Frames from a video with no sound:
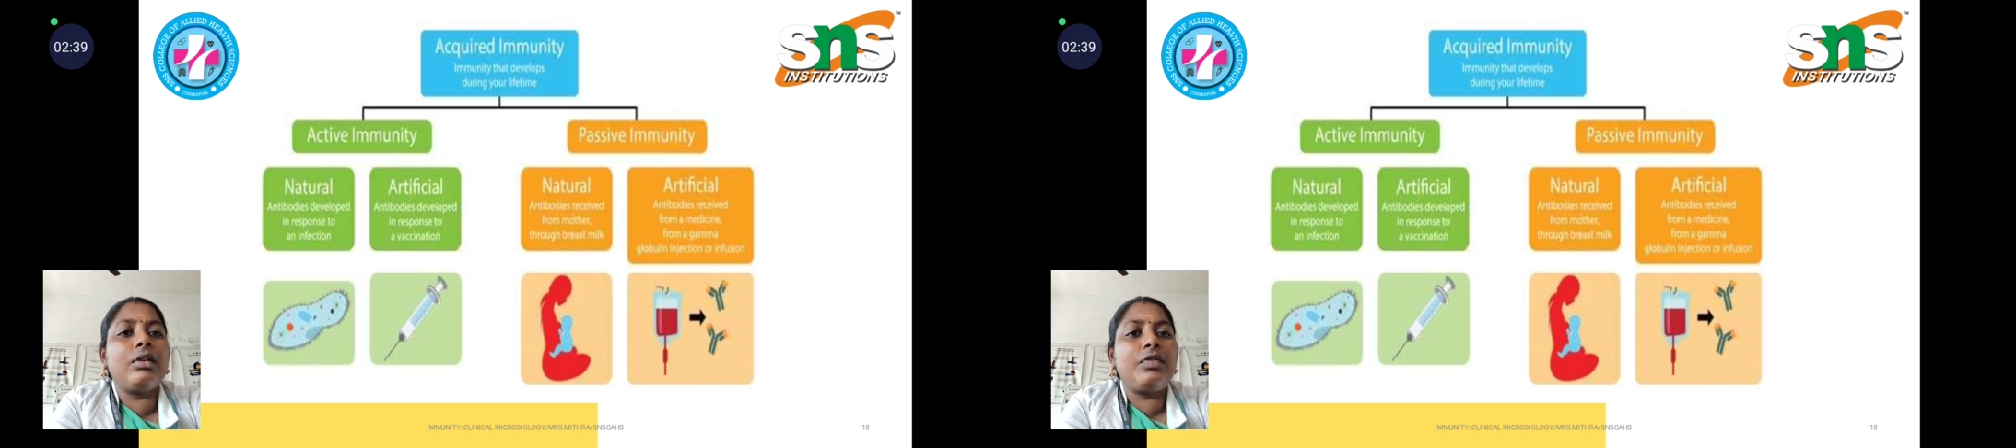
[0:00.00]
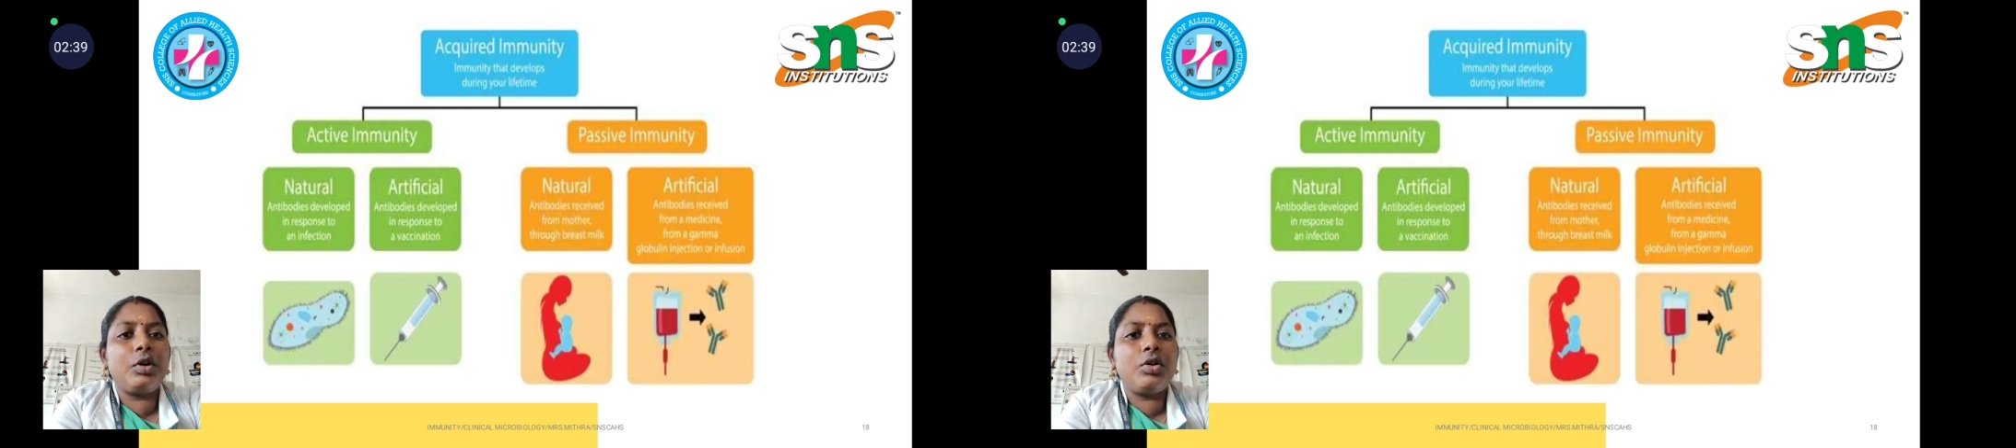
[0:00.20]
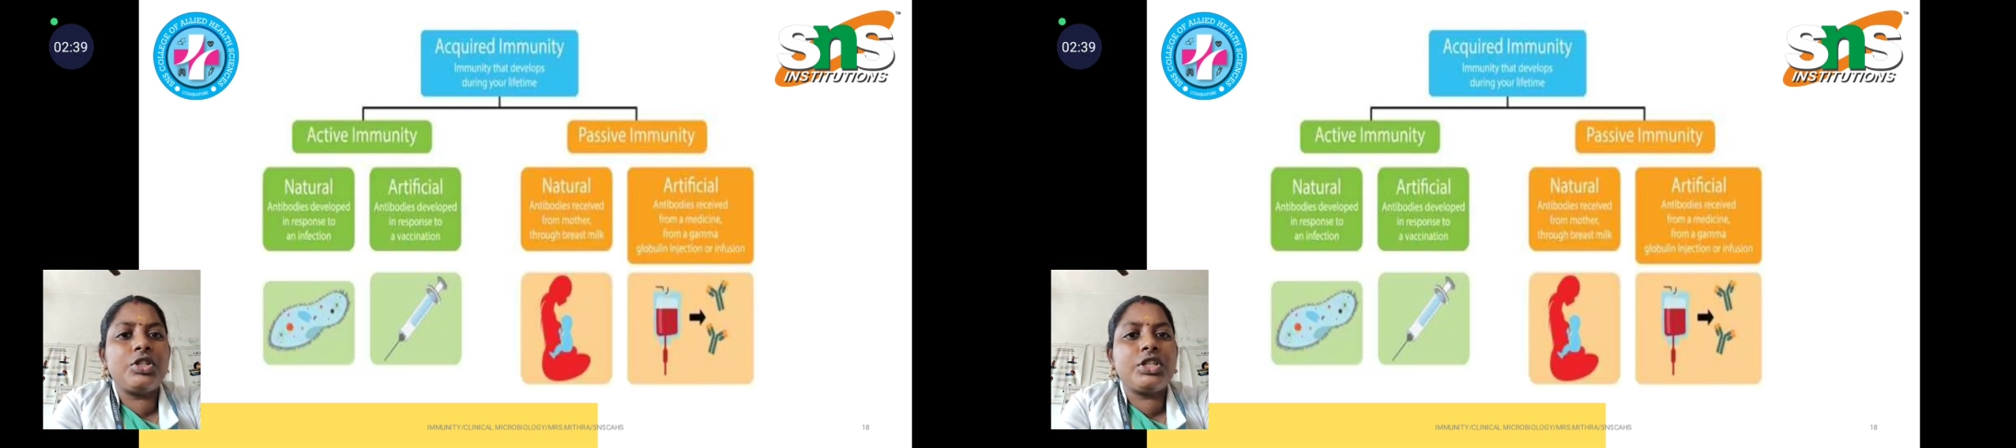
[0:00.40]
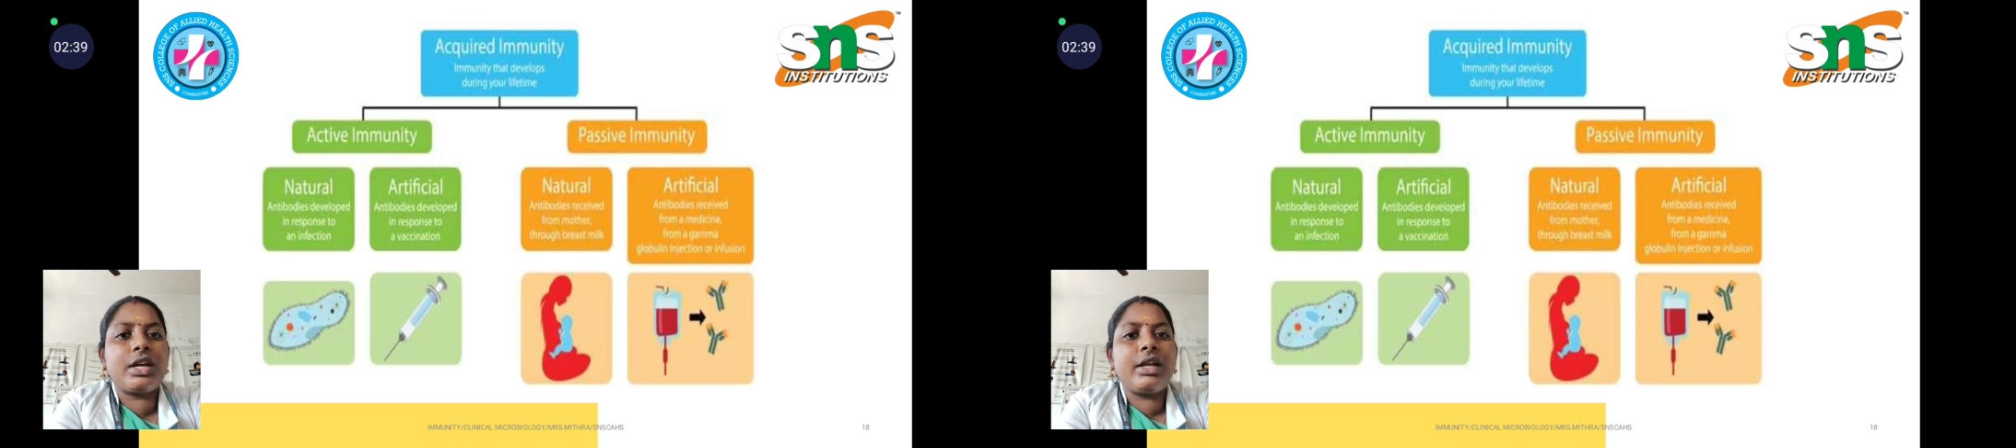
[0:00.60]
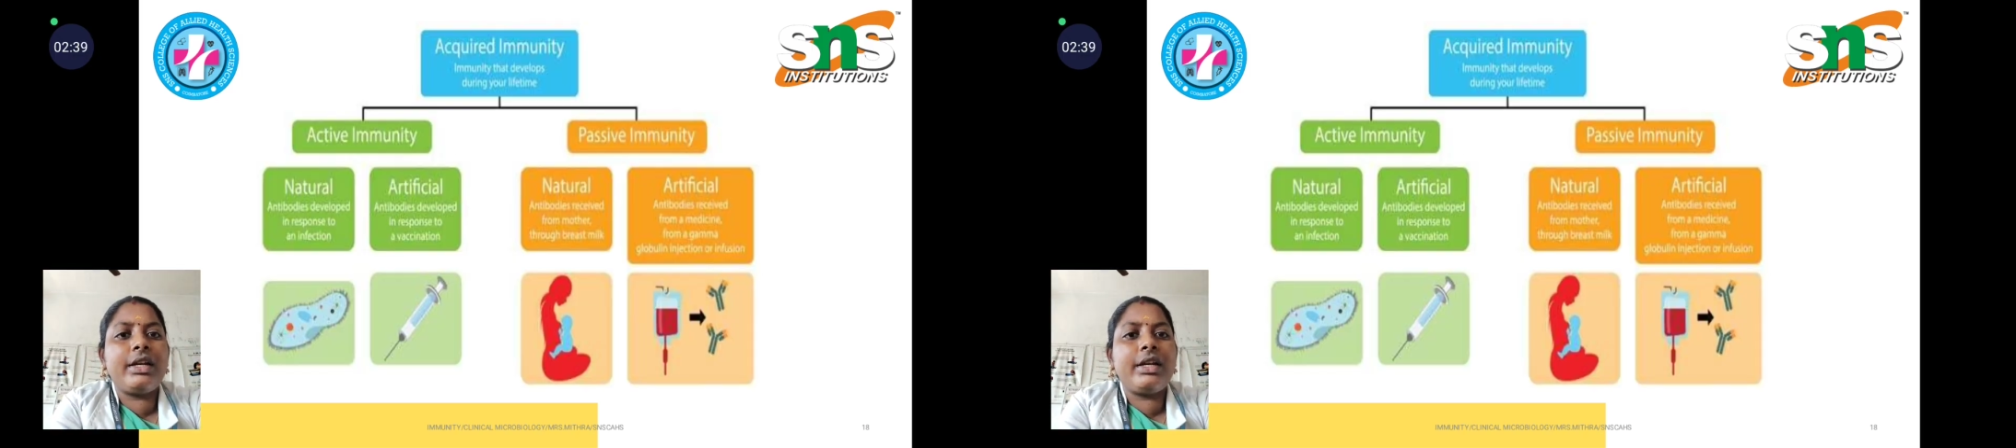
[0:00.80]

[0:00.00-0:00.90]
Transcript: flow chart,